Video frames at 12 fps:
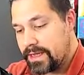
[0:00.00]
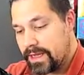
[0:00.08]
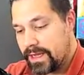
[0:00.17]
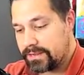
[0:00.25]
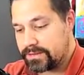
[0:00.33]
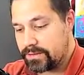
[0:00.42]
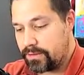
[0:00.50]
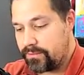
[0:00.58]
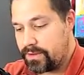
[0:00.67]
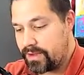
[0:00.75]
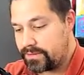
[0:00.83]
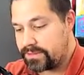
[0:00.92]
Uh, so
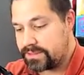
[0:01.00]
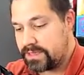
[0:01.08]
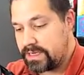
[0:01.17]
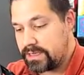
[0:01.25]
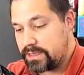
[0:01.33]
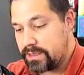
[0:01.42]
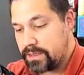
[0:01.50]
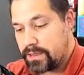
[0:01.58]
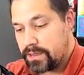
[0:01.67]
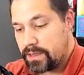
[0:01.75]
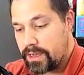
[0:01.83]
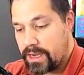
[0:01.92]
if you haven't seen
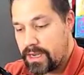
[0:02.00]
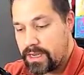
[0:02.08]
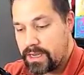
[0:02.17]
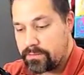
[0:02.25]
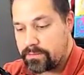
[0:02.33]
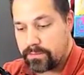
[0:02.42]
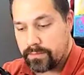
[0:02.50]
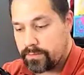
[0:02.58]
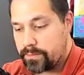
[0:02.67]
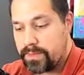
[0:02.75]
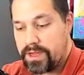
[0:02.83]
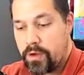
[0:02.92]
uh, any
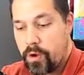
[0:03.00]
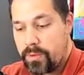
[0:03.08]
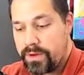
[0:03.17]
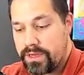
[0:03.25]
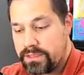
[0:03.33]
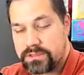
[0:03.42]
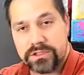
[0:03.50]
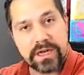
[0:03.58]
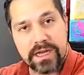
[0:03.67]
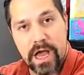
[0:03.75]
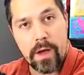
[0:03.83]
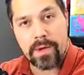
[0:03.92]
big openings,
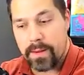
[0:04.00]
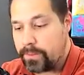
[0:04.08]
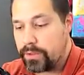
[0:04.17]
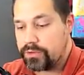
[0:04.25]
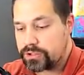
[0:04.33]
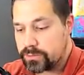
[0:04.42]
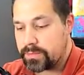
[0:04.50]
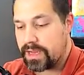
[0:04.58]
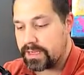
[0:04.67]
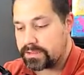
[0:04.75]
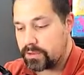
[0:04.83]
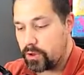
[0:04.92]
check out my booster
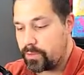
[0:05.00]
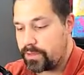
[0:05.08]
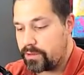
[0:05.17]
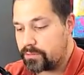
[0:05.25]
box opening.